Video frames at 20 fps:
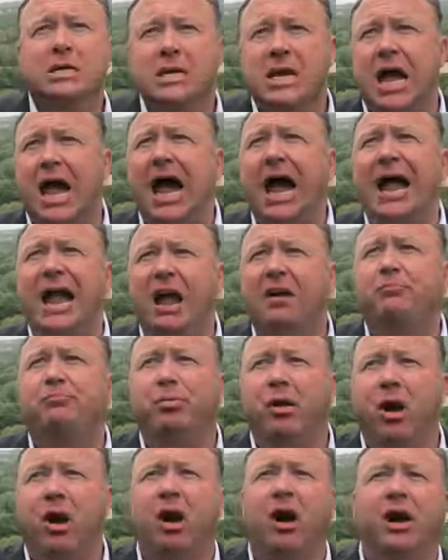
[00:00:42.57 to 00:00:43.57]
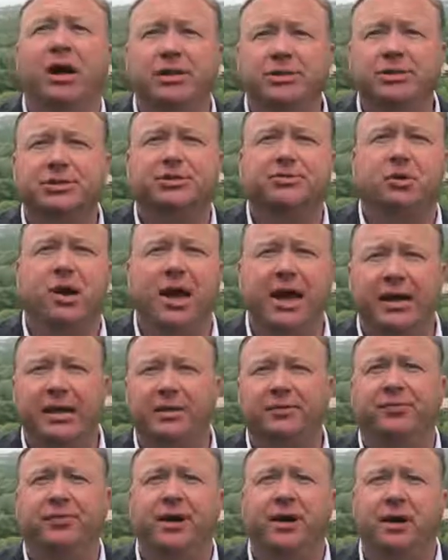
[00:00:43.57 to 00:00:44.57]
I have paused trying to
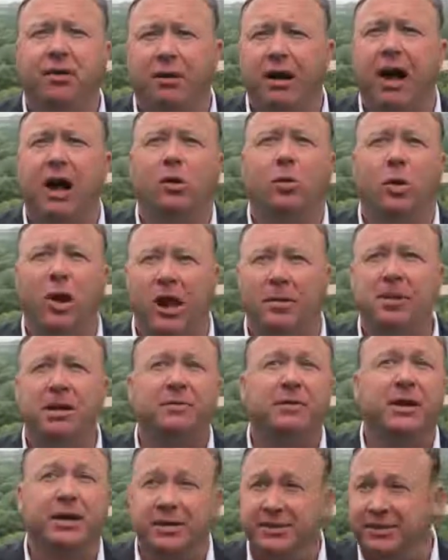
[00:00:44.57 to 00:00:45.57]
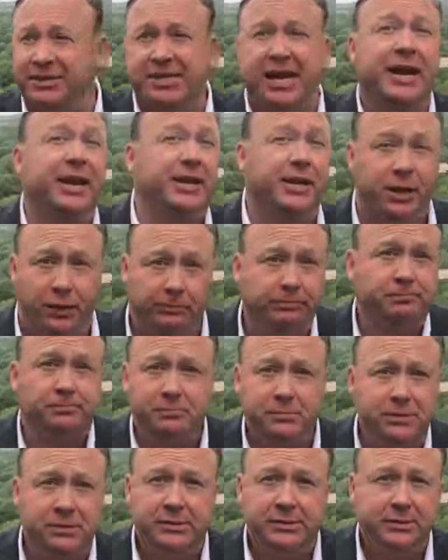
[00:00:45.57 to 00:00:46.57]
figure out what I'm even going to say to you
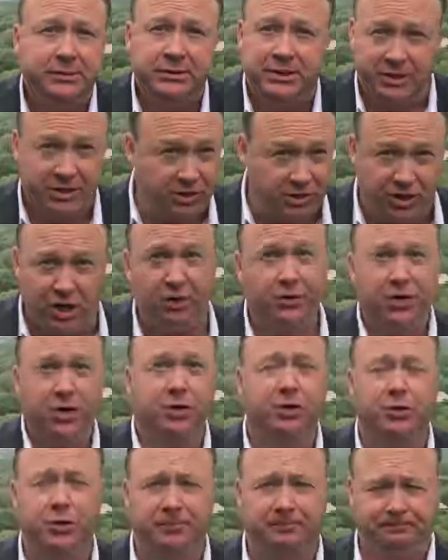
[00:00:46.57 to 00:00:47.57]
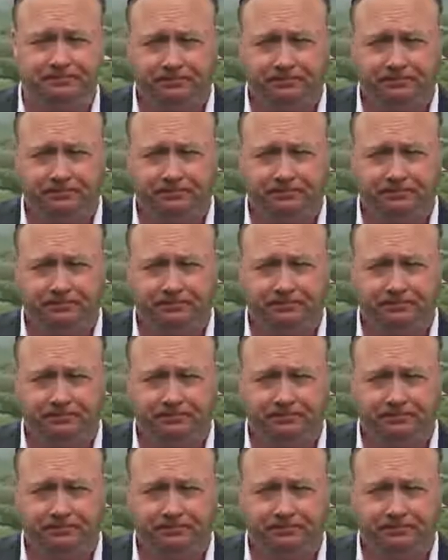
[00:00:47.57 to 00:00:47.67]
because it's so huge.